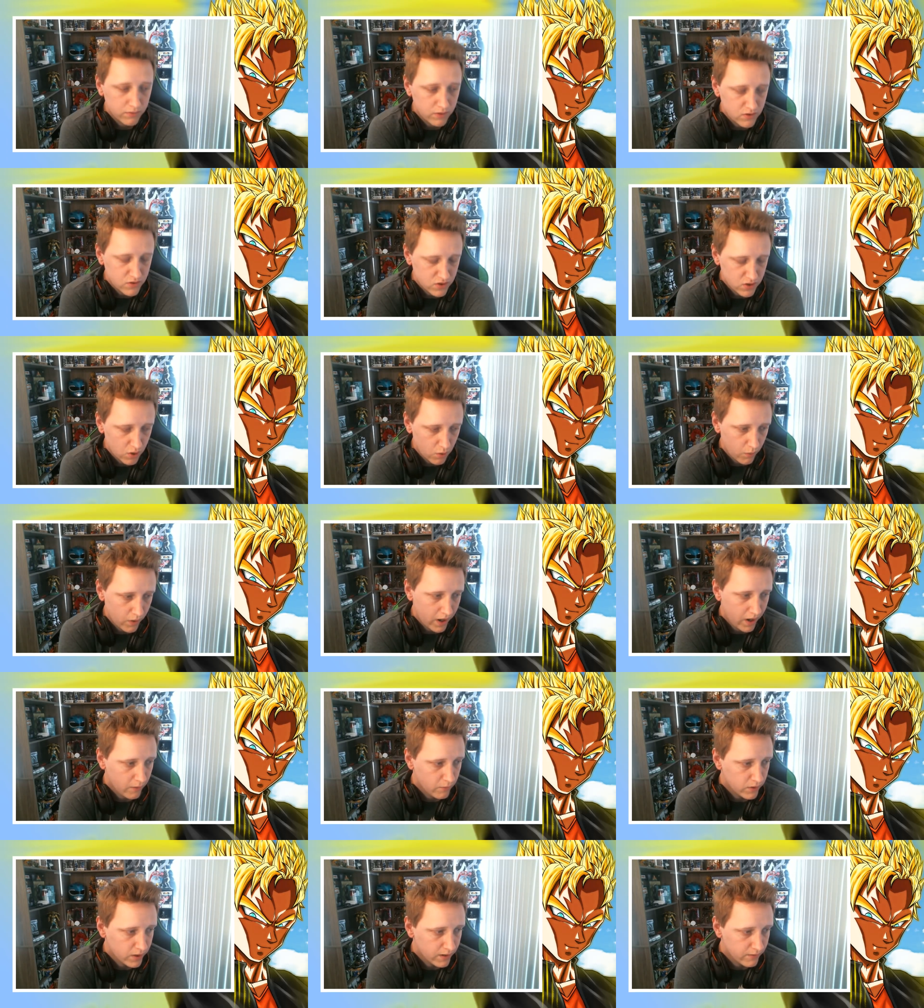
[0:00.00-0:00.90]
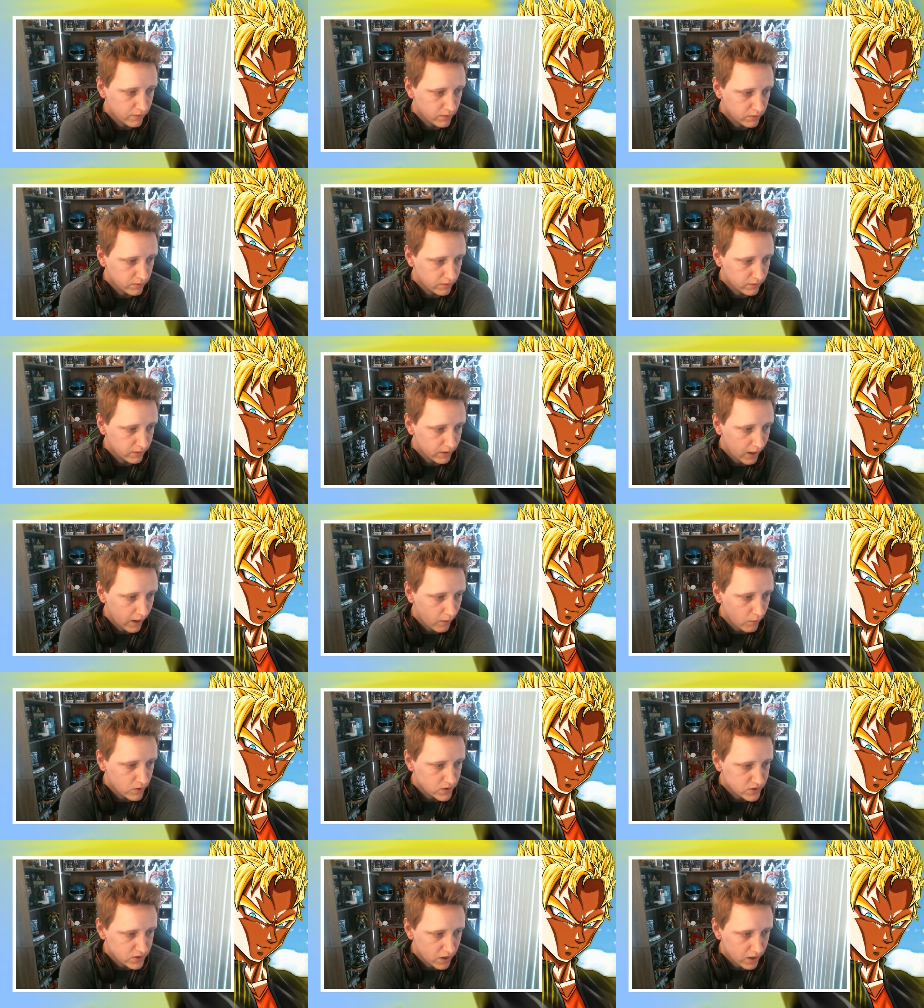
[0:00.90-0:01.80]
There's no way I
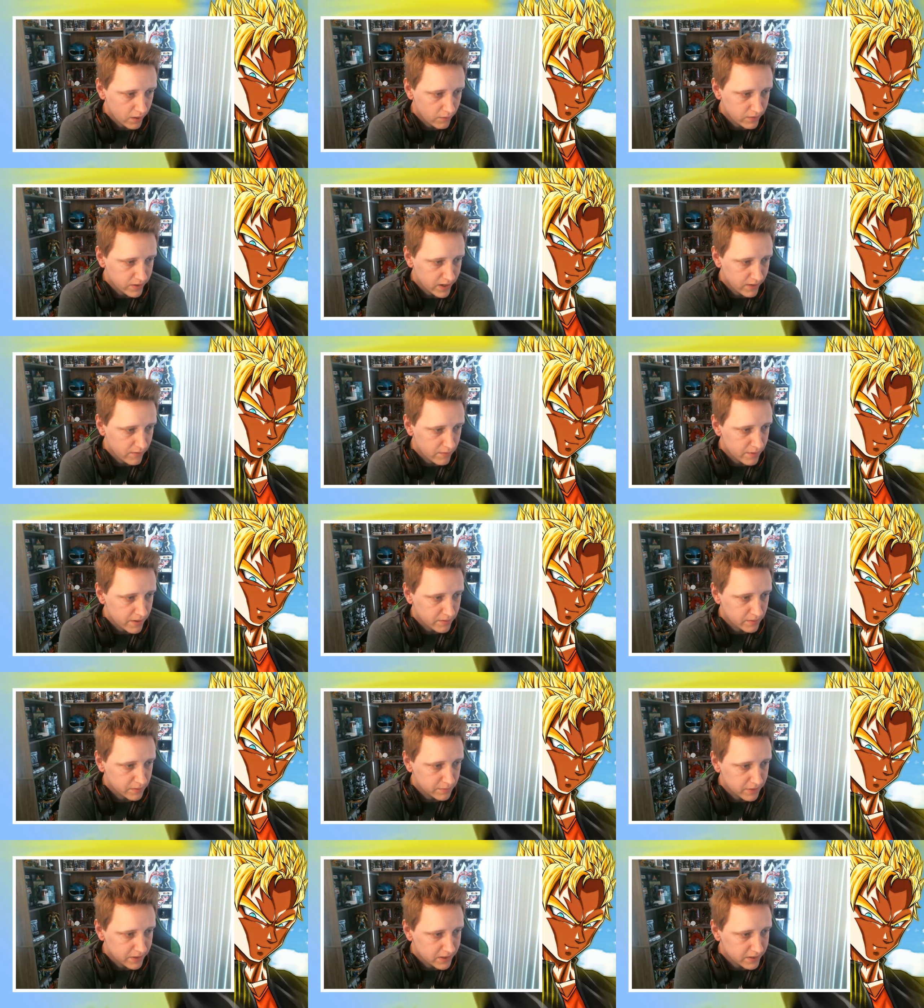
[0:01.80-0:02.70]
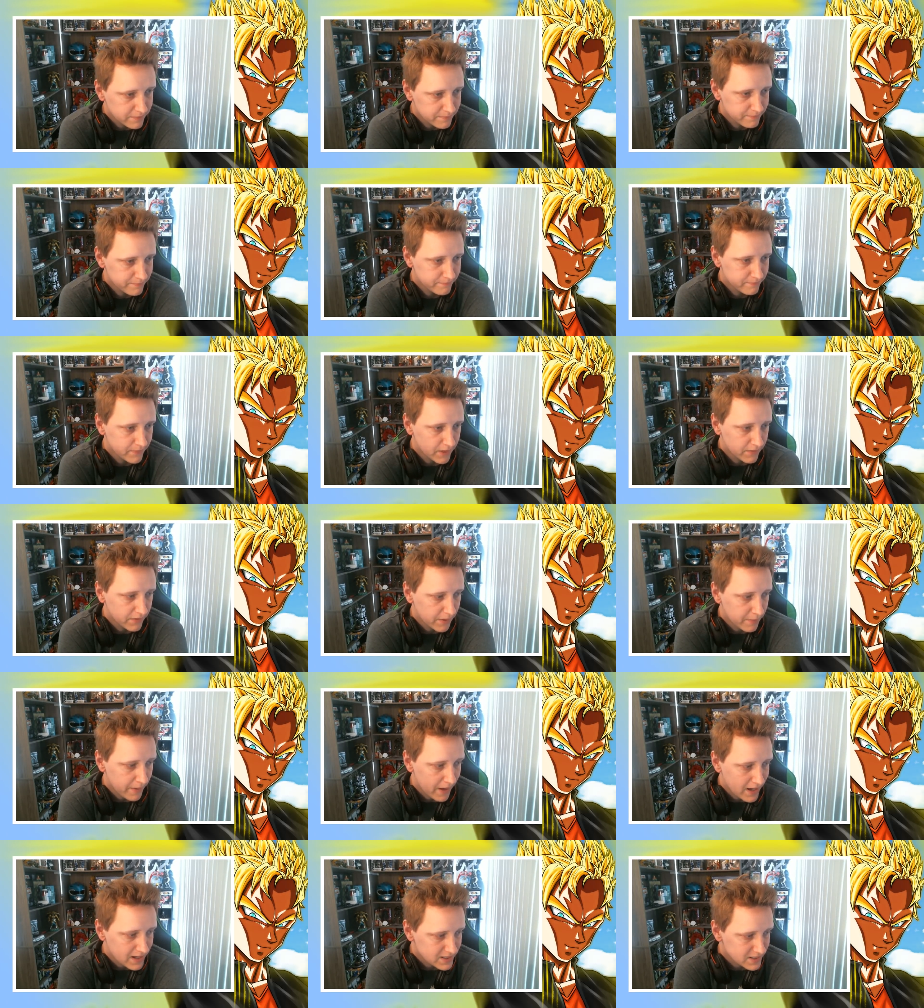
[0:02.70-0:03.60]
always thought I would never be able to beat it, never get
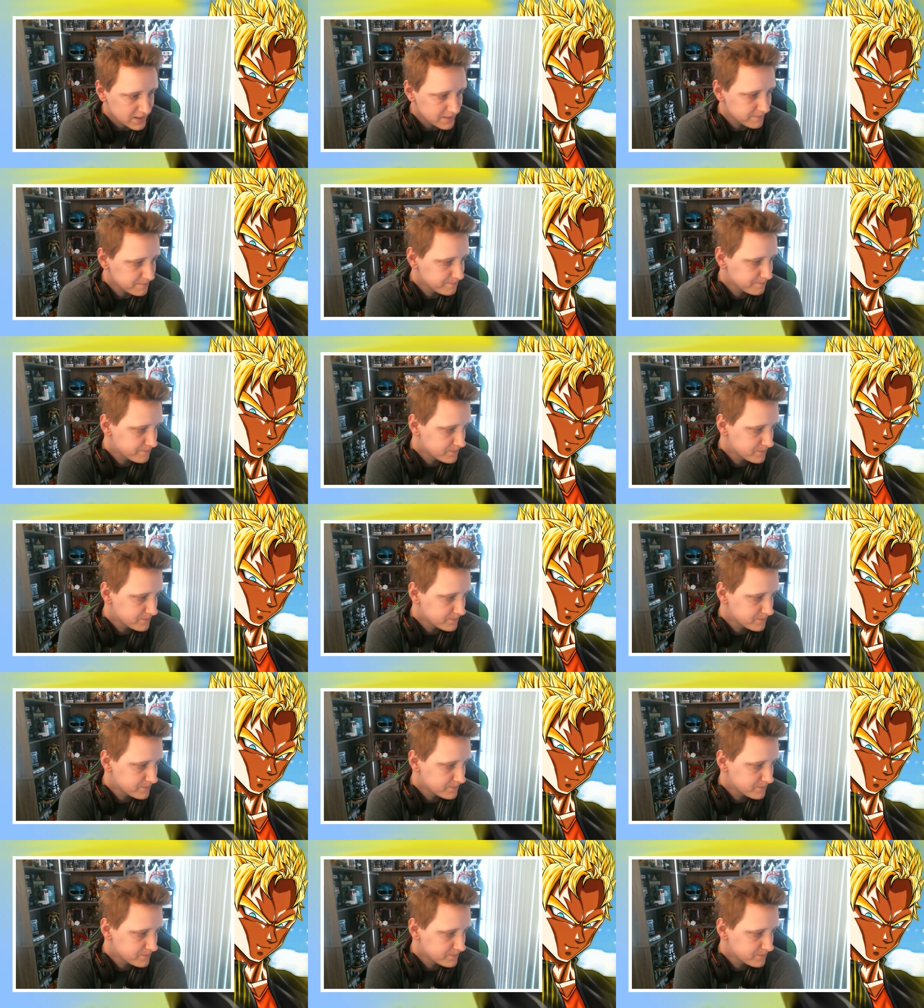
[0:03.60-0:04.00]
past it.